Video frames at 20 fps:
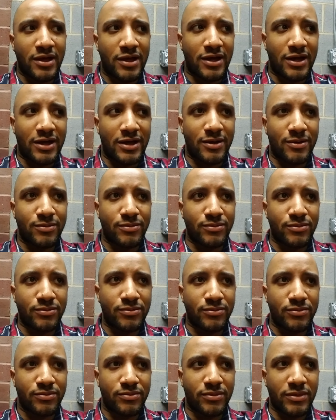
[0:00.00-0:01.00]

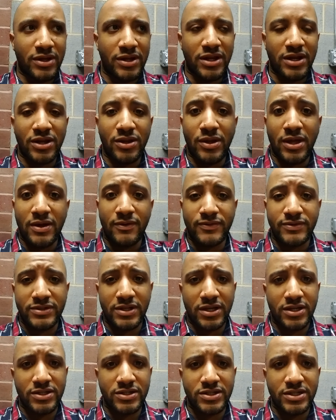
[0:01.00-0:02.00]
And then you have
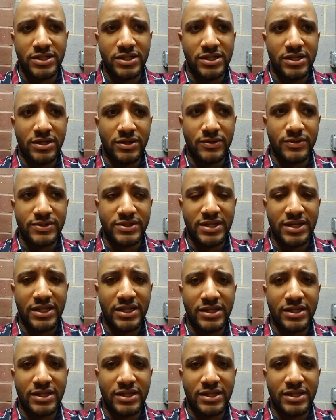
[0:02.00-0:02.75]
Sanji, sitting